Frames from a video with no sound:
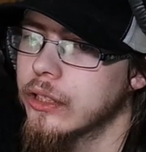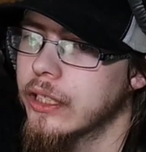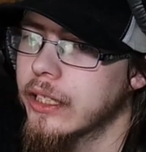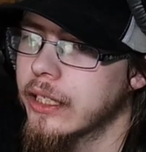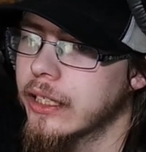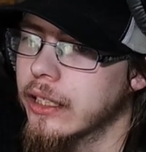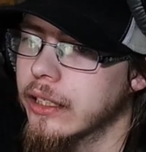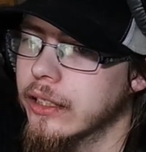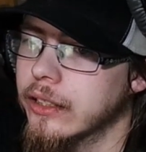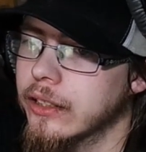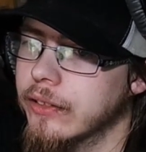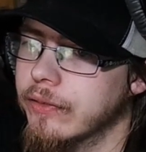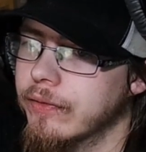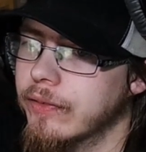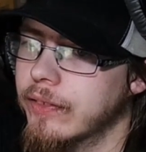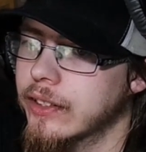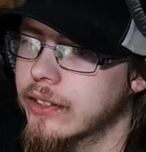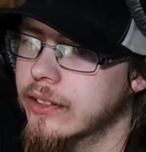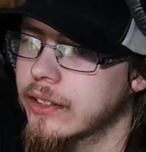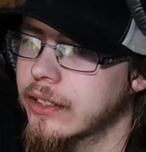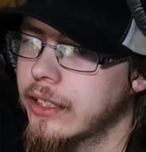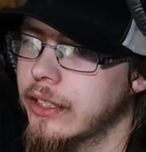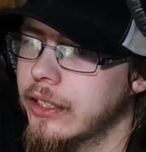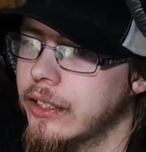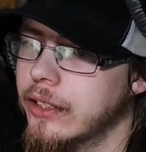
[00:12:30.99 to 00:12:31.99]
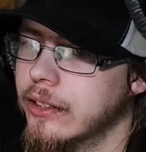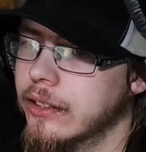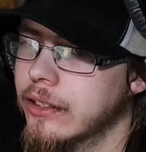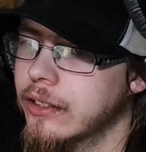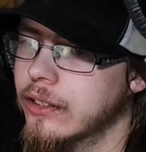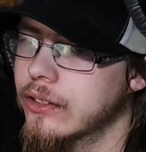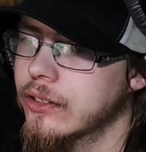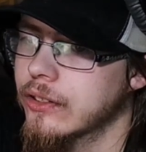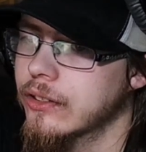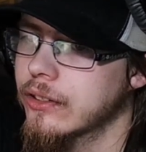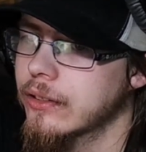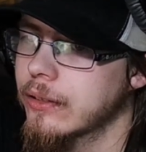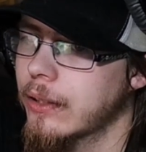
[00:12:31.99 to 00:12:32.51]
and investigate
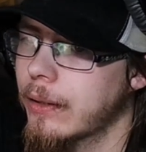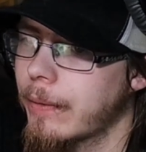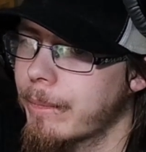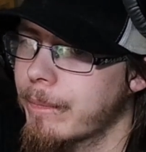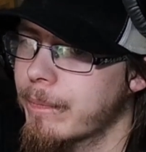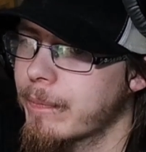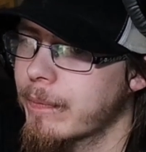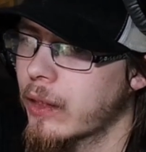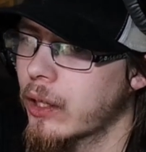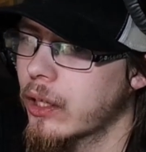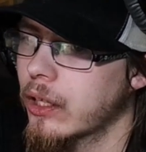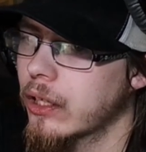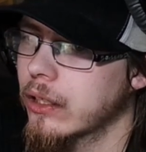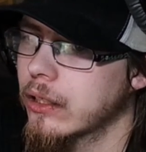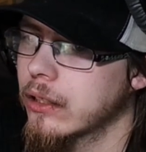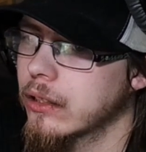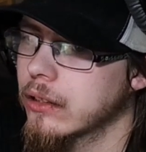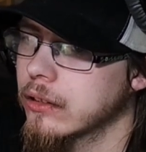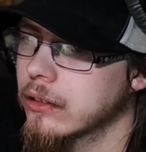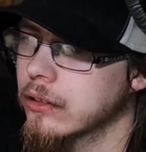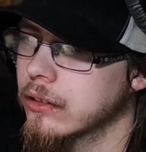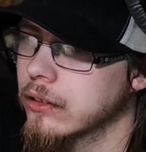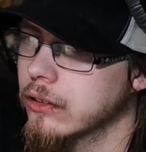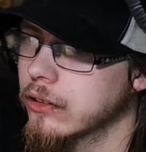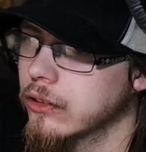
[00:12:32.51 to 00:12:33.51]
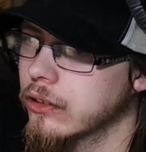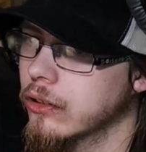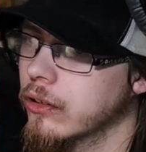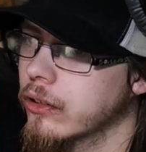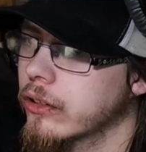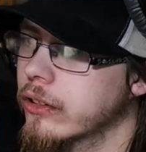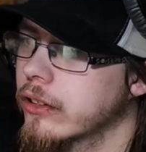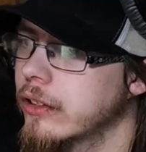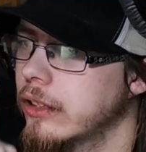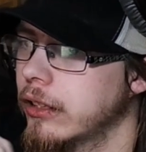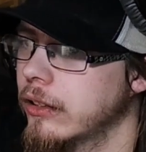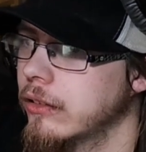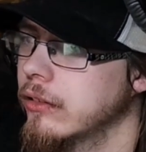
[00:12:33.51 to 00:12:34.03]
this, or to look
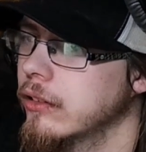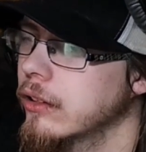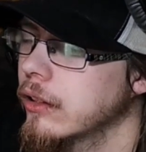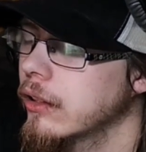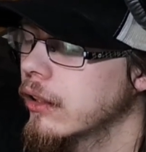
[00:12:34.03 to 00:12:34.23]
around,